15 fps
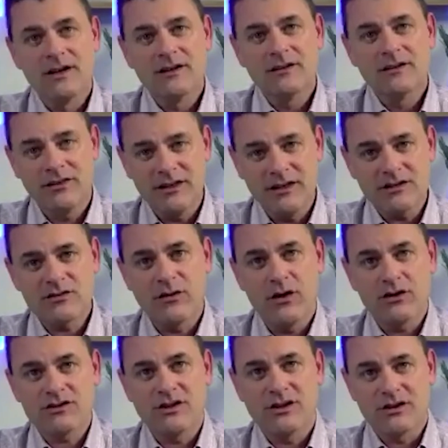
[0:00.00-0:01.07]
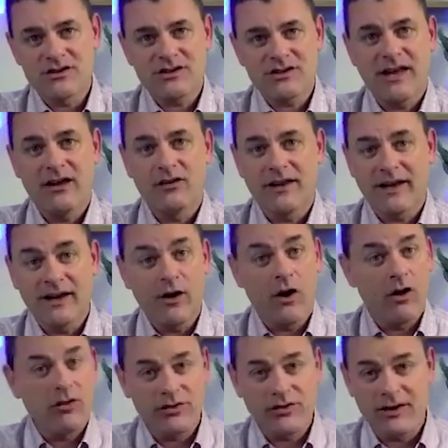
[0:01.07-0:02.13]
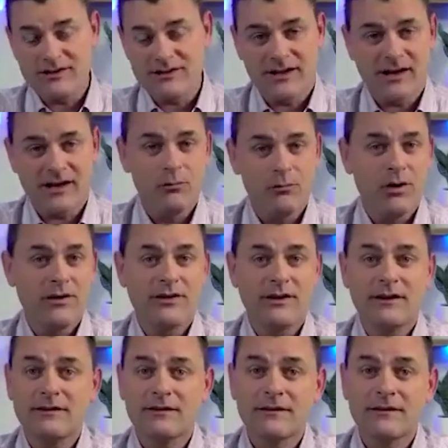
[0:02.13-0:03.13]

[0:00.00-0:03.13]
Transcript: to these folks that are scaling and all the things that come with it?